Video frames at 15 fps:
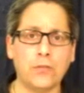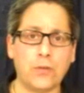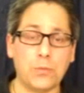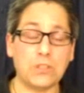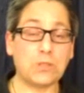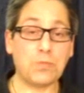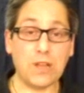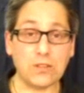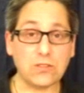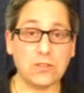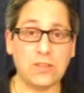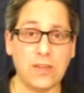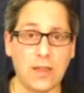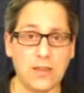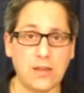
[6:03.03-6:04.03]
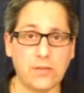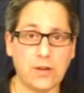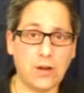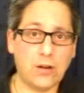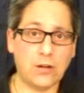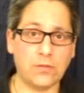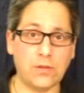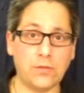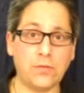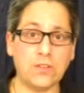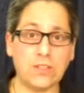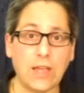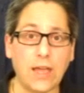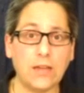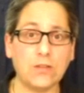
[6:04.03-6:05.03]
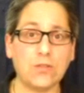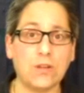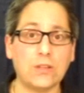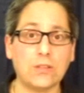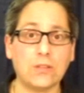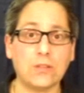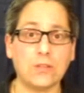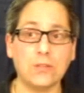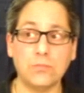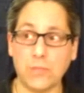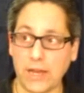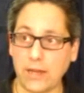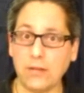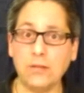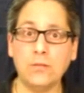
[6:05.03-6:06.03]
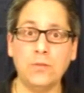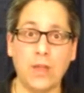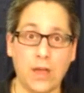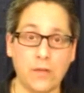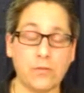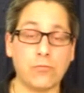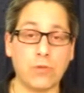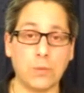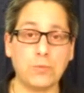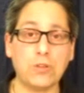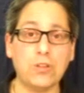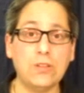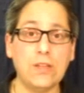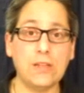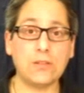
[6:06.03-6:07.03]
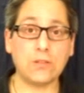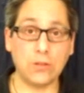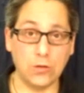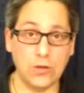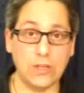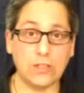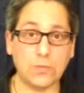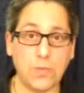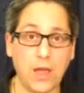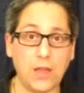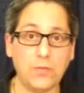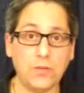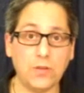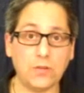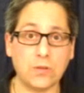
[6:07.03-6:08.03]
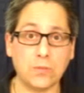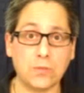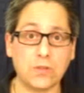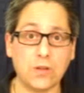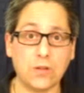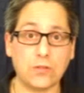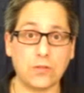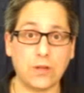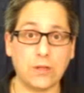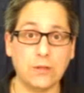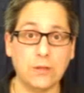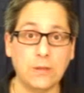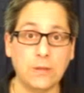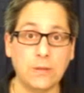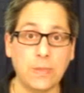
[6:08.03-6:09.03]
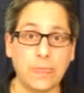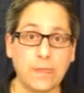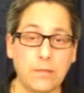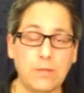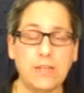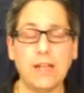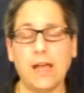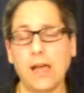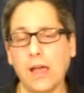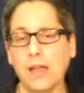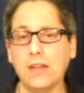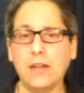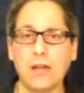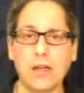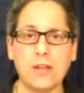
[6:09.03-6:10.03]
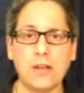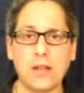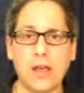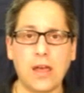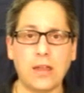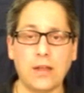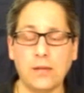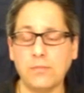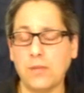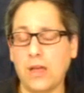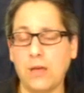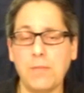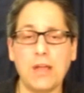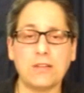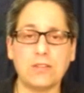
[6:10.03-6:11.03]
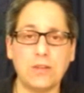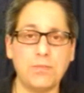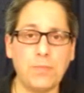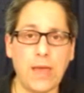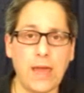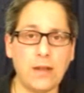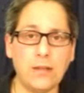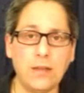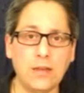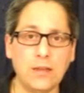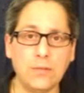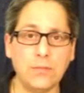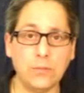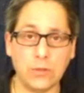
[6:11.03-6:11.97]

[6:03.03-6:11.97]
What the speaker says: from a specialty I never heard of, a physiatrist. Michael, you have a ruptured disc. You need spine fusion surgery. I mean, on and on and on. I'm actually battling